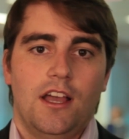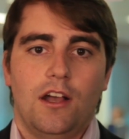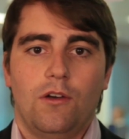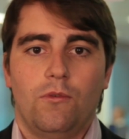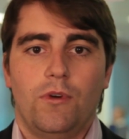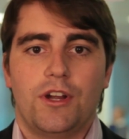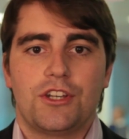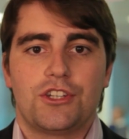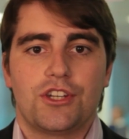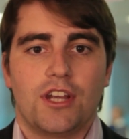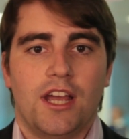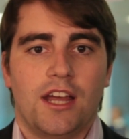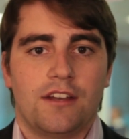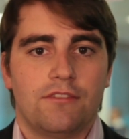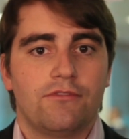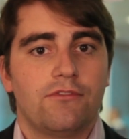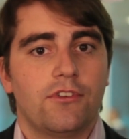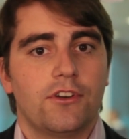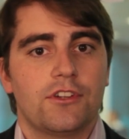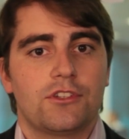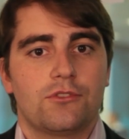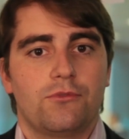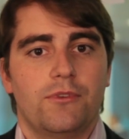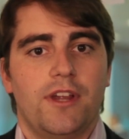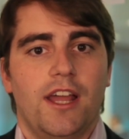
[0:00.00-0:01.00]
which at
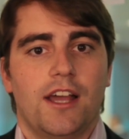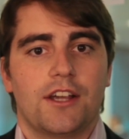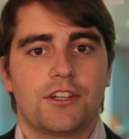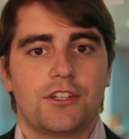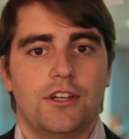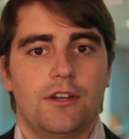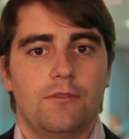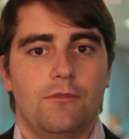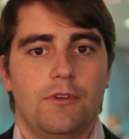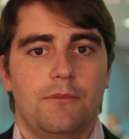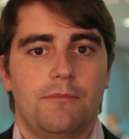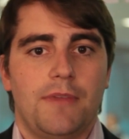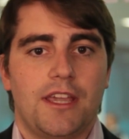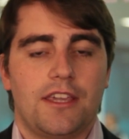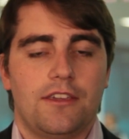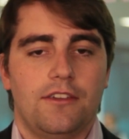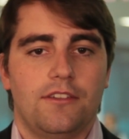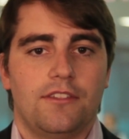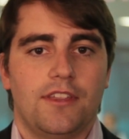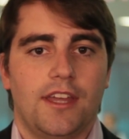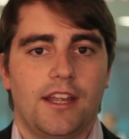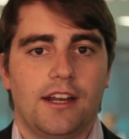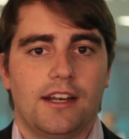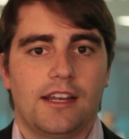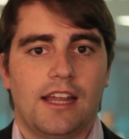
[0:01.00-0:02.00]
first reaction would make you
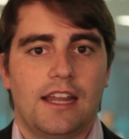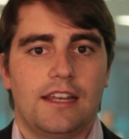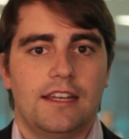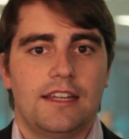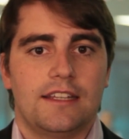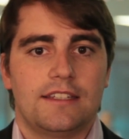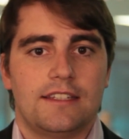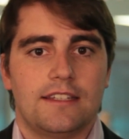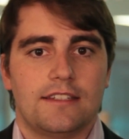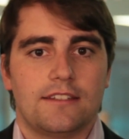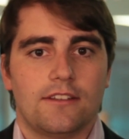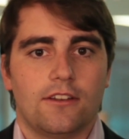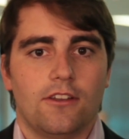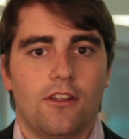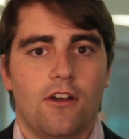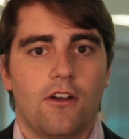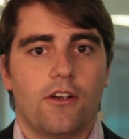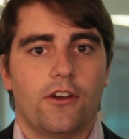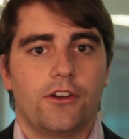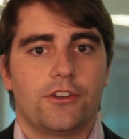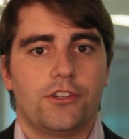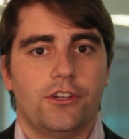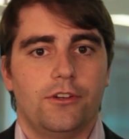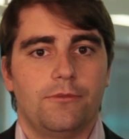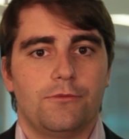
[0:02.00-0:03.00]
think that this is a
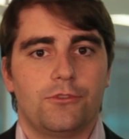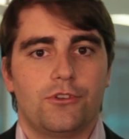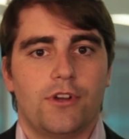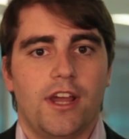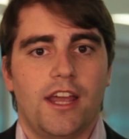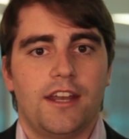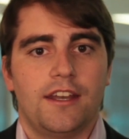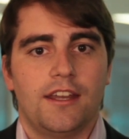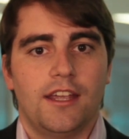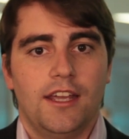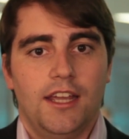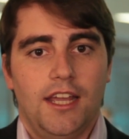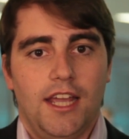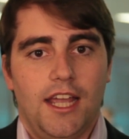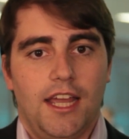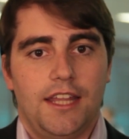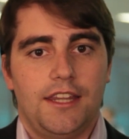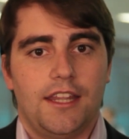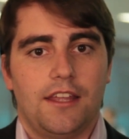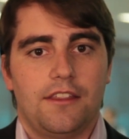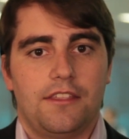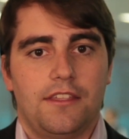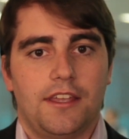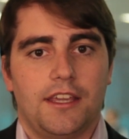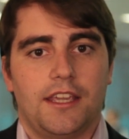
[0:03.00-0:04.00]
longer-term trend, and
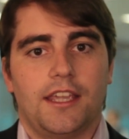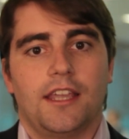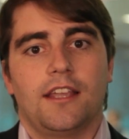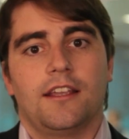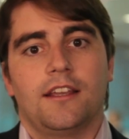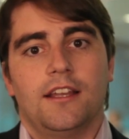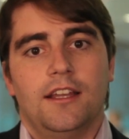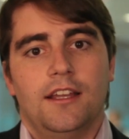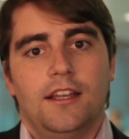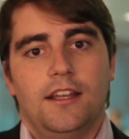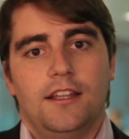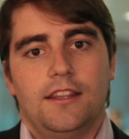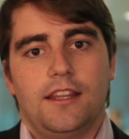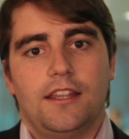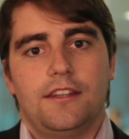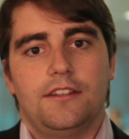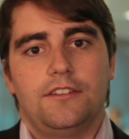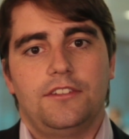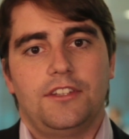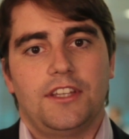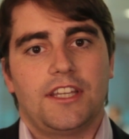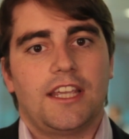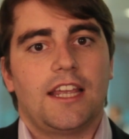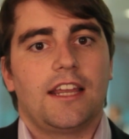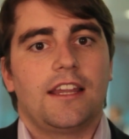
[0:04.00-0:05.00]
that they're
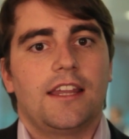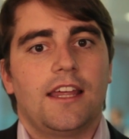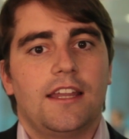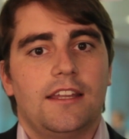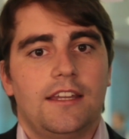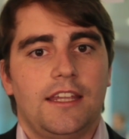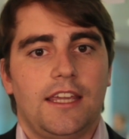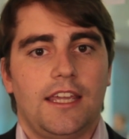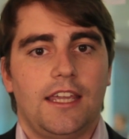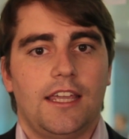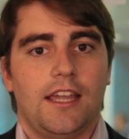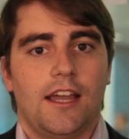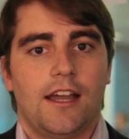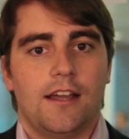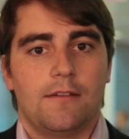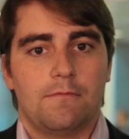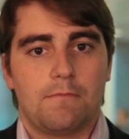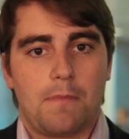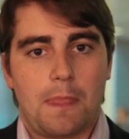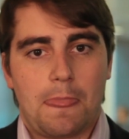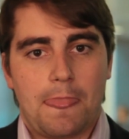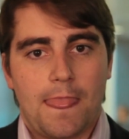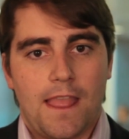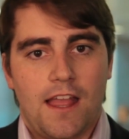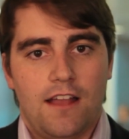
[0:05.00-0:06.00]
thinking that the
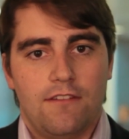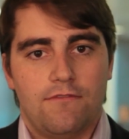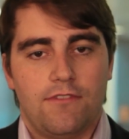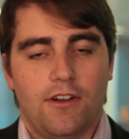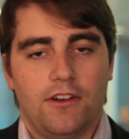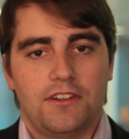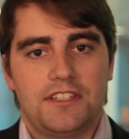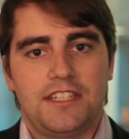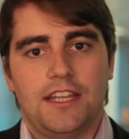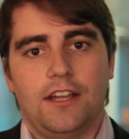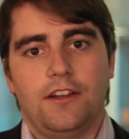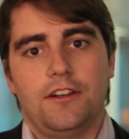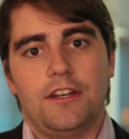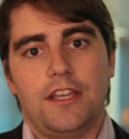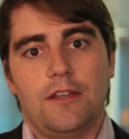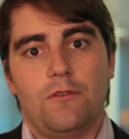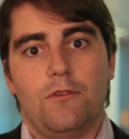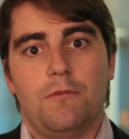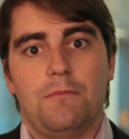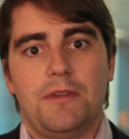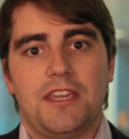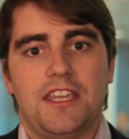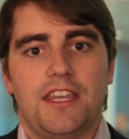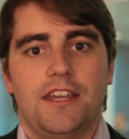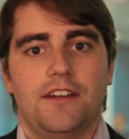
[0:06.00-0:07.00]
volatility will
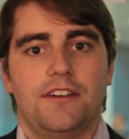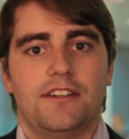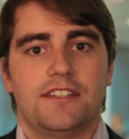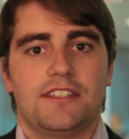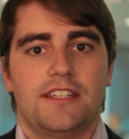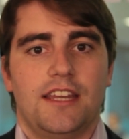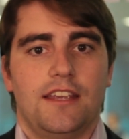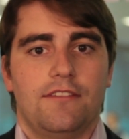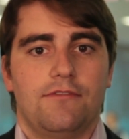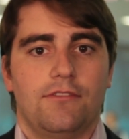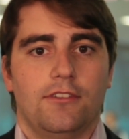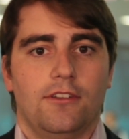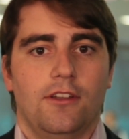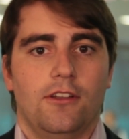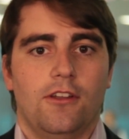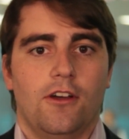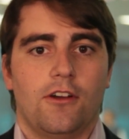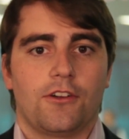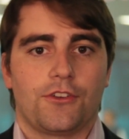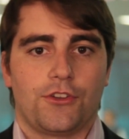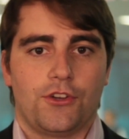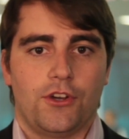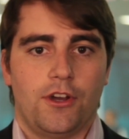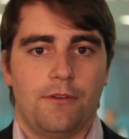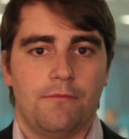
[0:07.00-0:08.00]
be here to stay for the
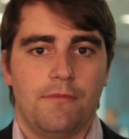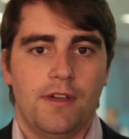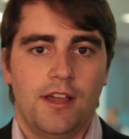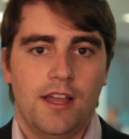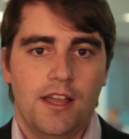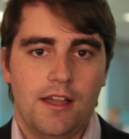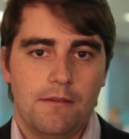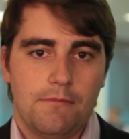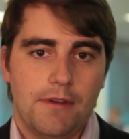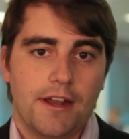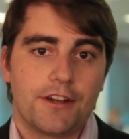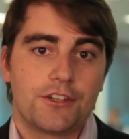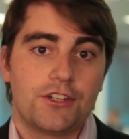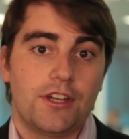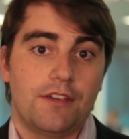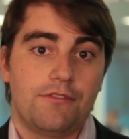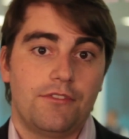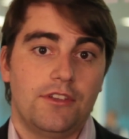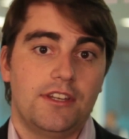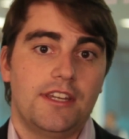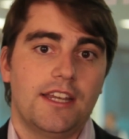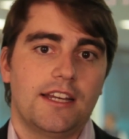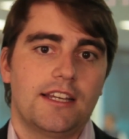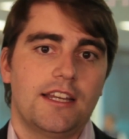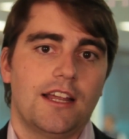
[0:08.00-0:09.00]
long term. But actually, if
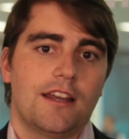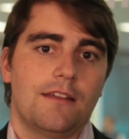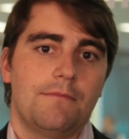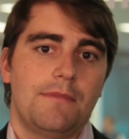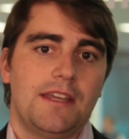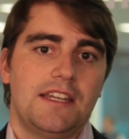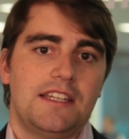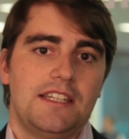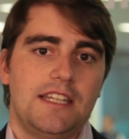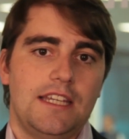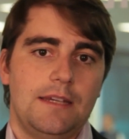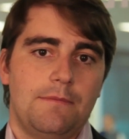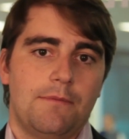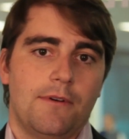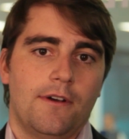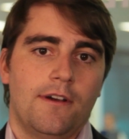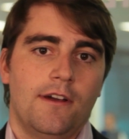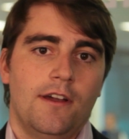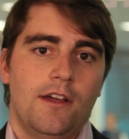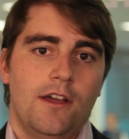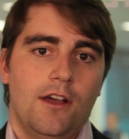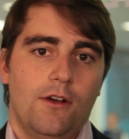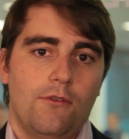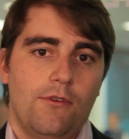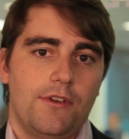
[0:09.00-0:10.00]
you dig down a bit
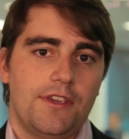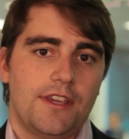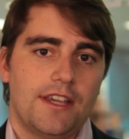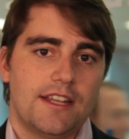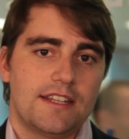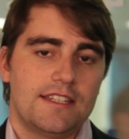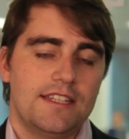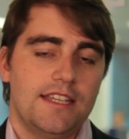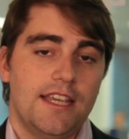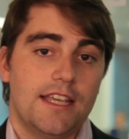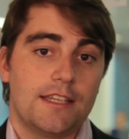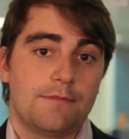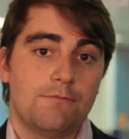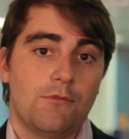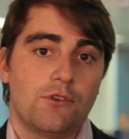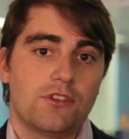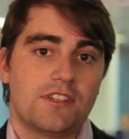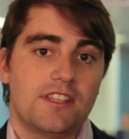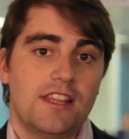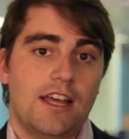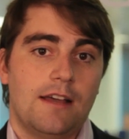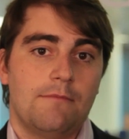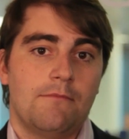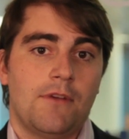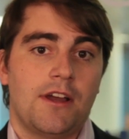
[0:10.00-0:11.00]
deeper, what you can see is most
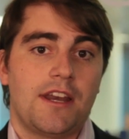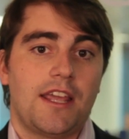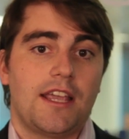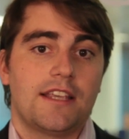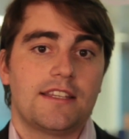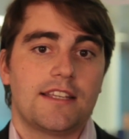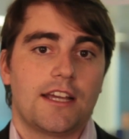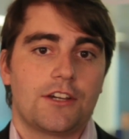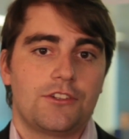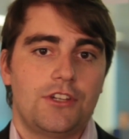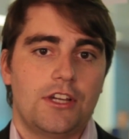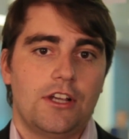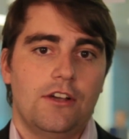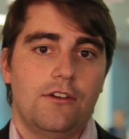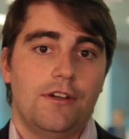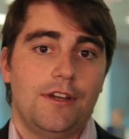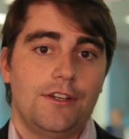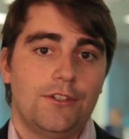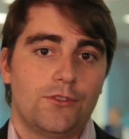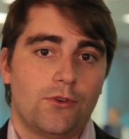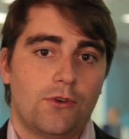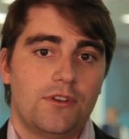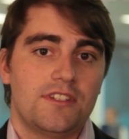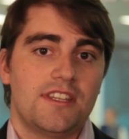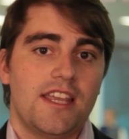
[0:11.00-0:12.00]
of that money is actually going
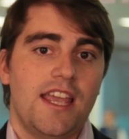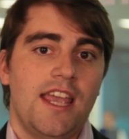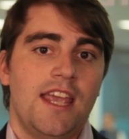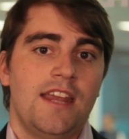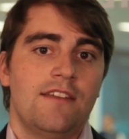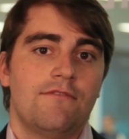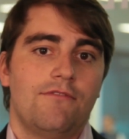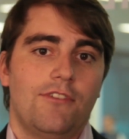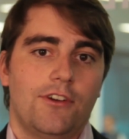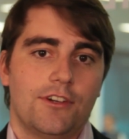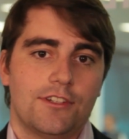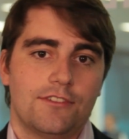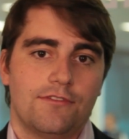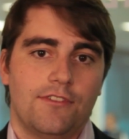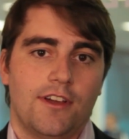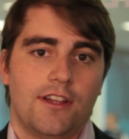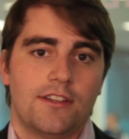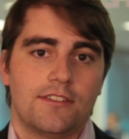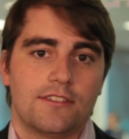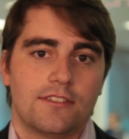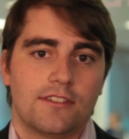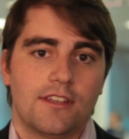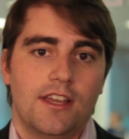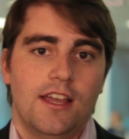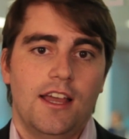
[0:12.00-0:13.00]
towards inverse
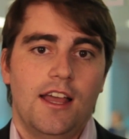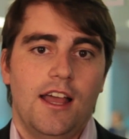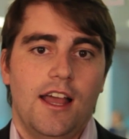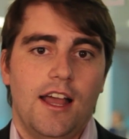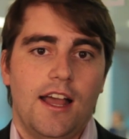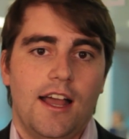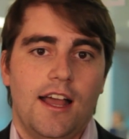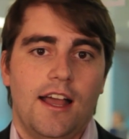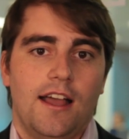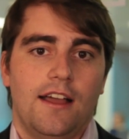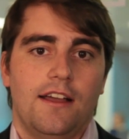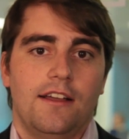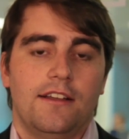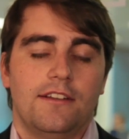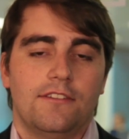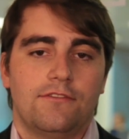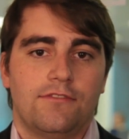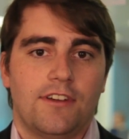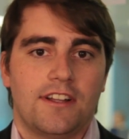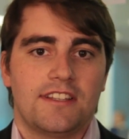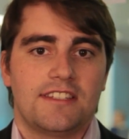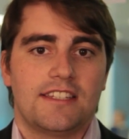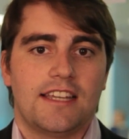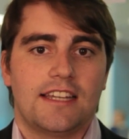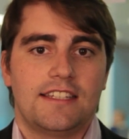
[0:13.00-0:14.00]
funds,
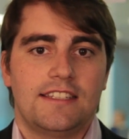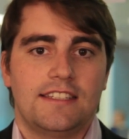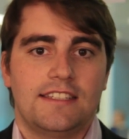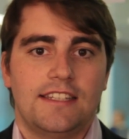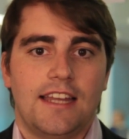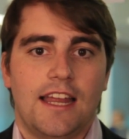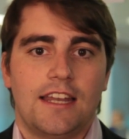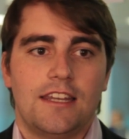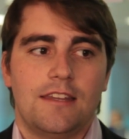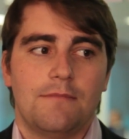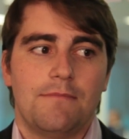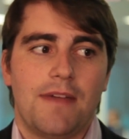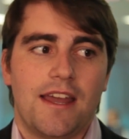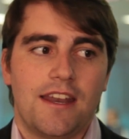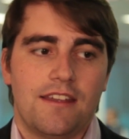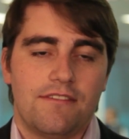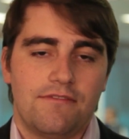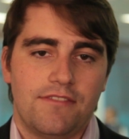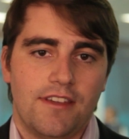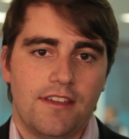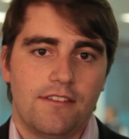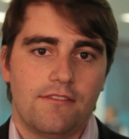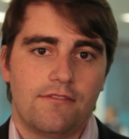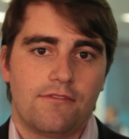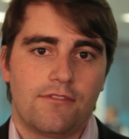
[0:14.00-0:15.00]
funds that stand to
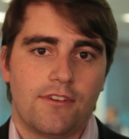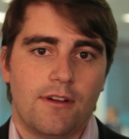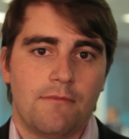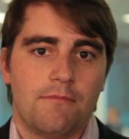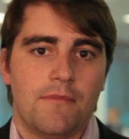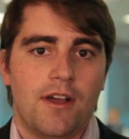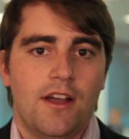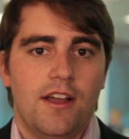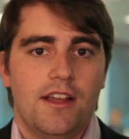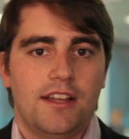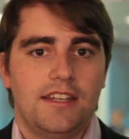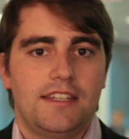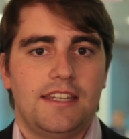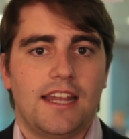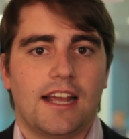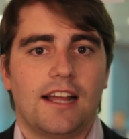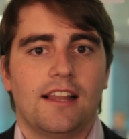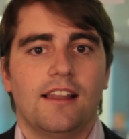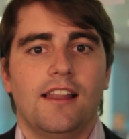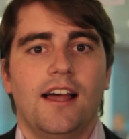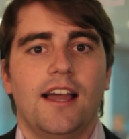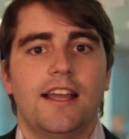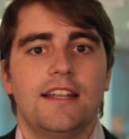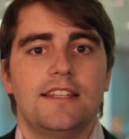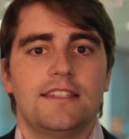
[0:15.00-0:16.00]
benefit from
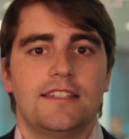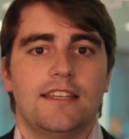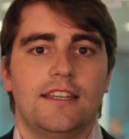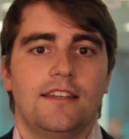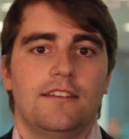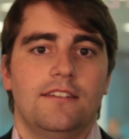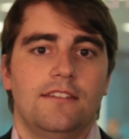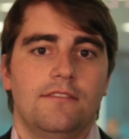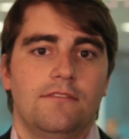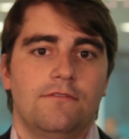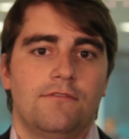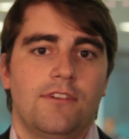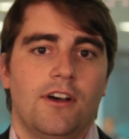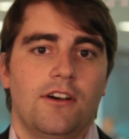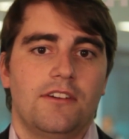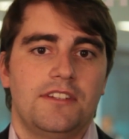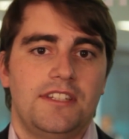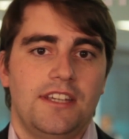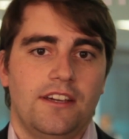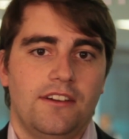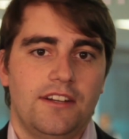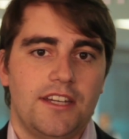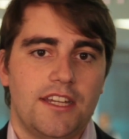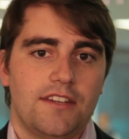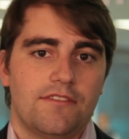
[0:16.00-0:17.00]
declines in
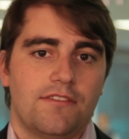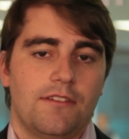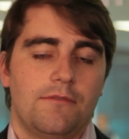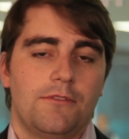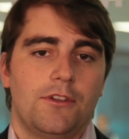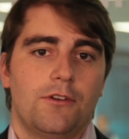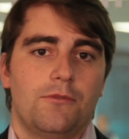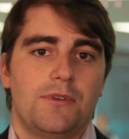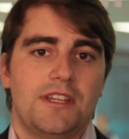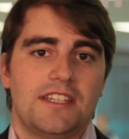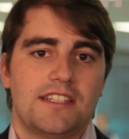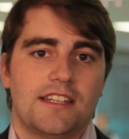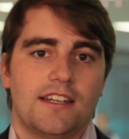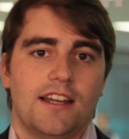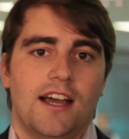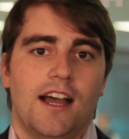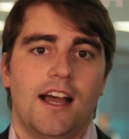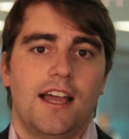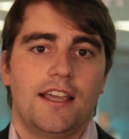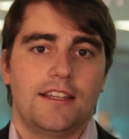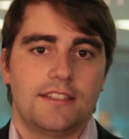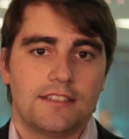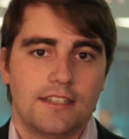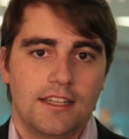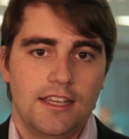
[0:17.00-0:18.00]
volatility from the recent
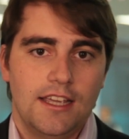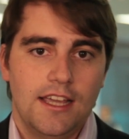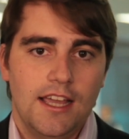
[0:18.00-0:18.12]
highs.